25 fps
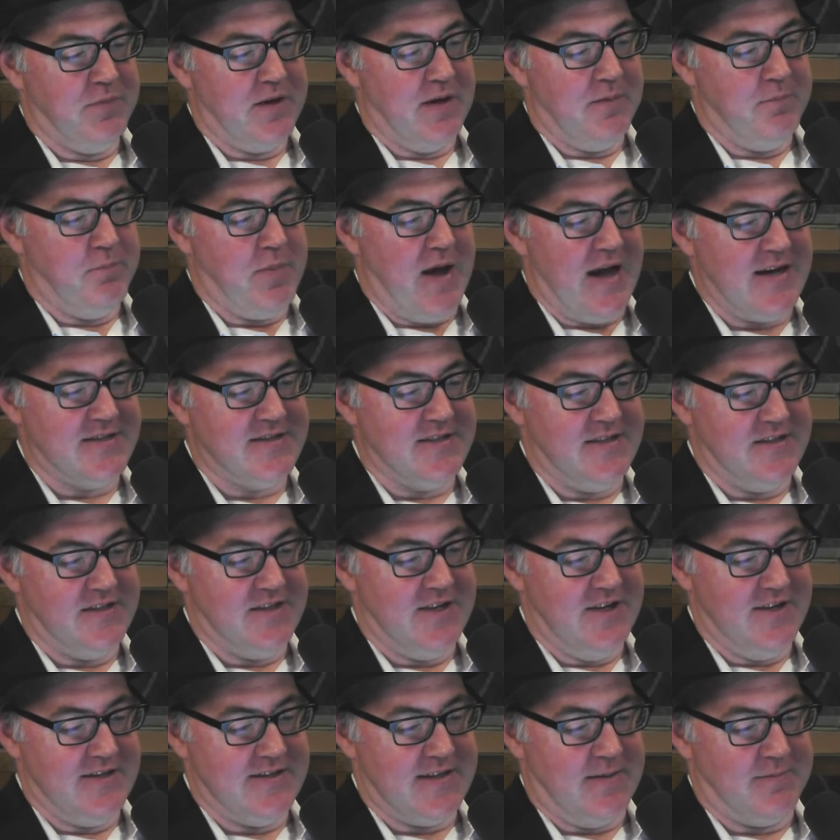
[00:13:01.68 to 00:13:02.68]
Bassett
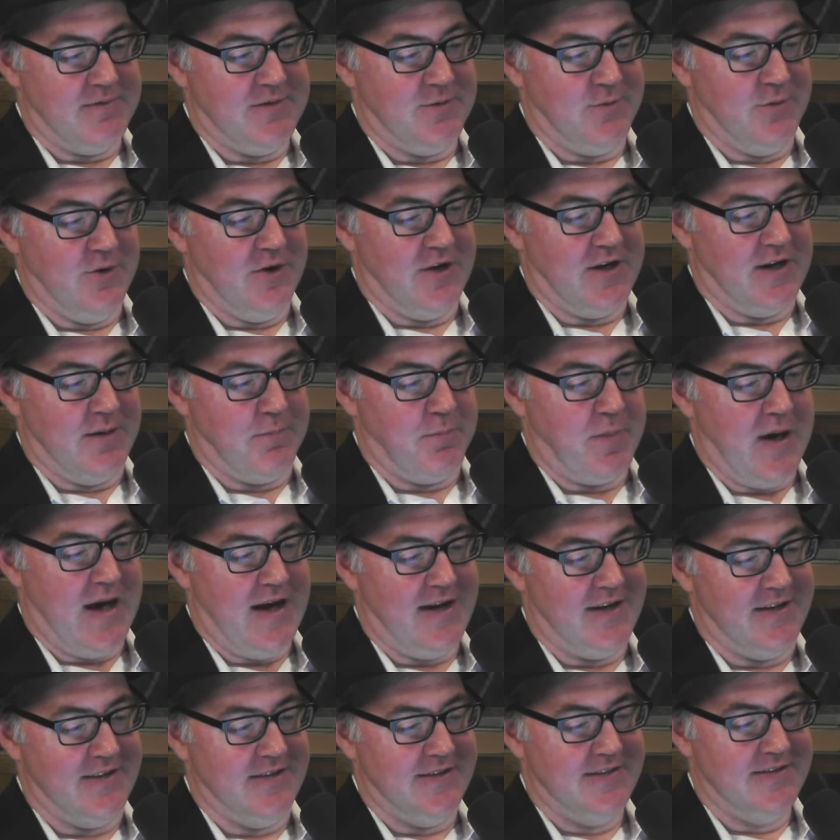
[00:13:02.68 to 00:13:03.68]
turns up to work at
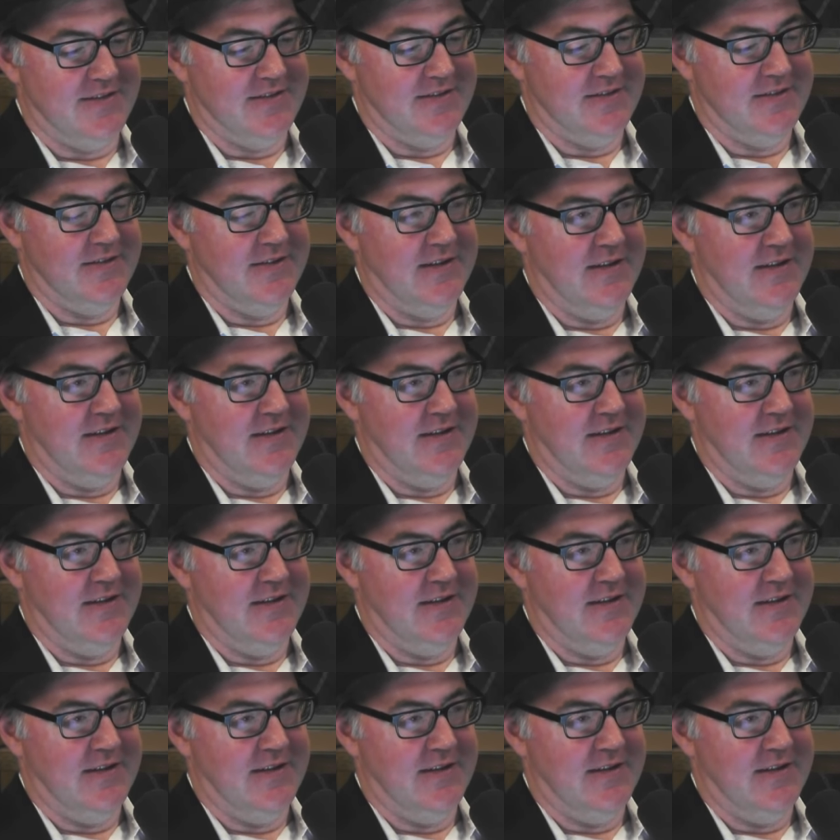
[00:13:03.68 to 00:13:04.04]
Palace